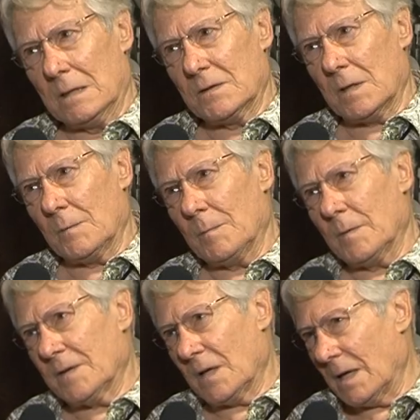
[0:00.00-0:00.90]
Some of them
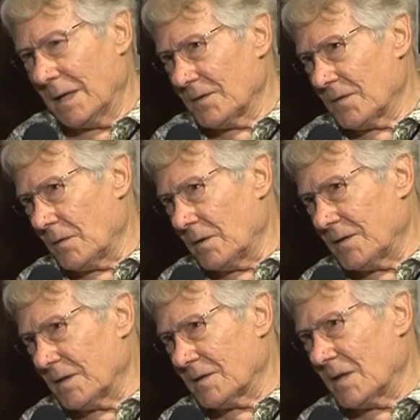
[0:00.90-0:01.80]
as high as
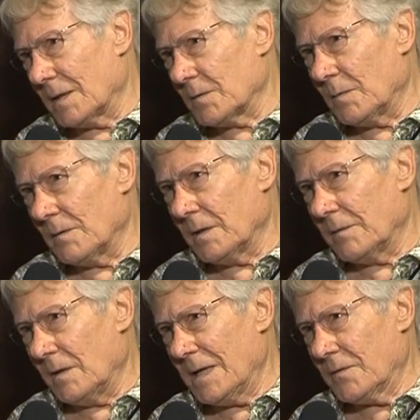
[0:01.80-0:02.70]
36 times above the
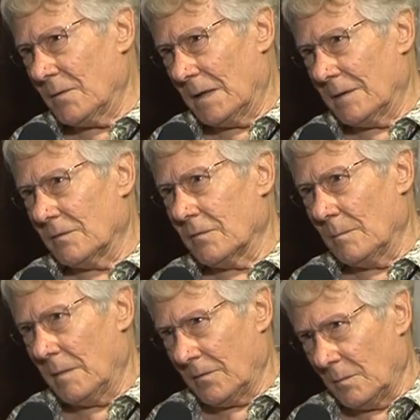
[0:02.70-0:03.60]
advisory level for
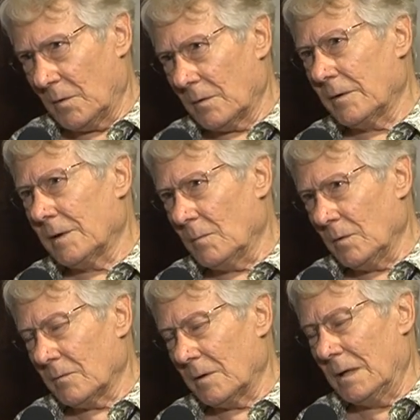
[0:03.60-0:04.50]
methylmercury and
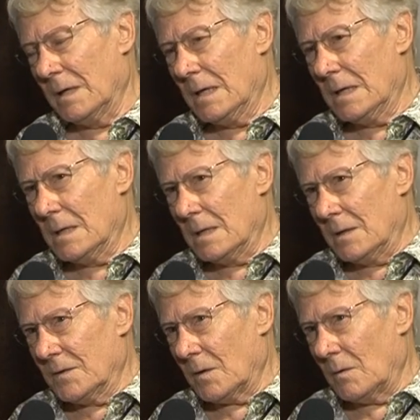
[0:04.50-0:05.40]
mercury.
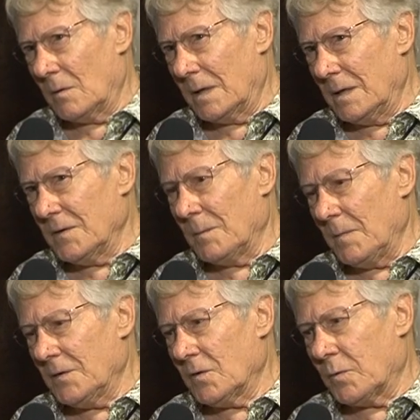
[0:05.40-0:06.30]
So it is a
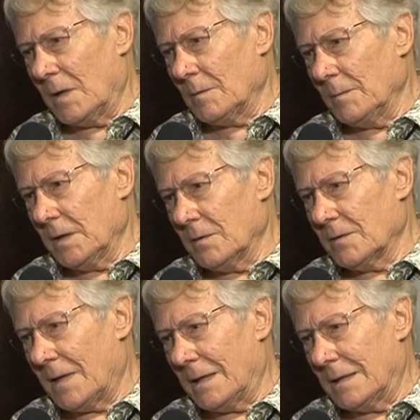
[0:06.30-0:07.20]
major problem
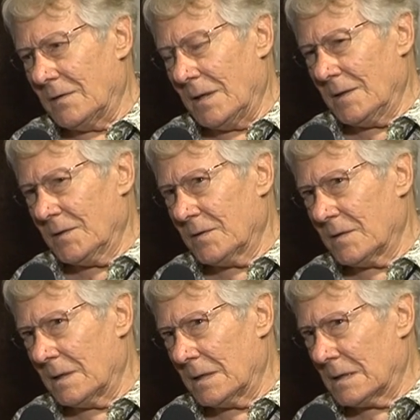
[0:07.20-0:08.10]
and it
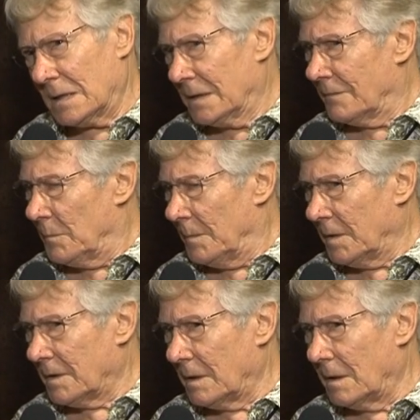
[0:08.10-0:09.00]
does kind of
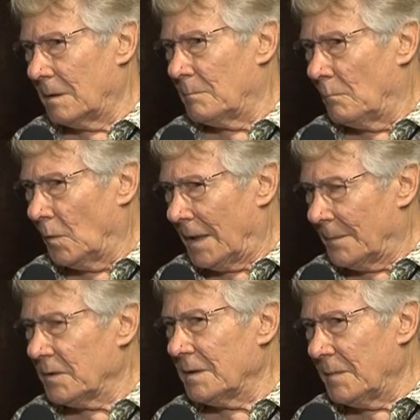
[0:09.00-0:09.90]
mimic what
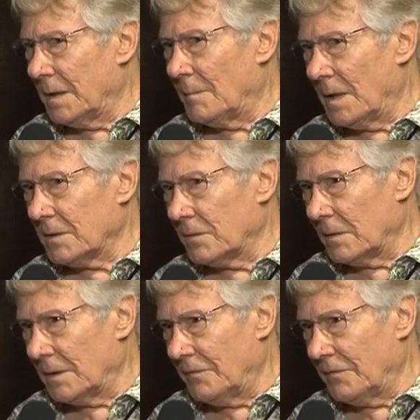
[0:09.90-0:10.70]
happened in Minamata during the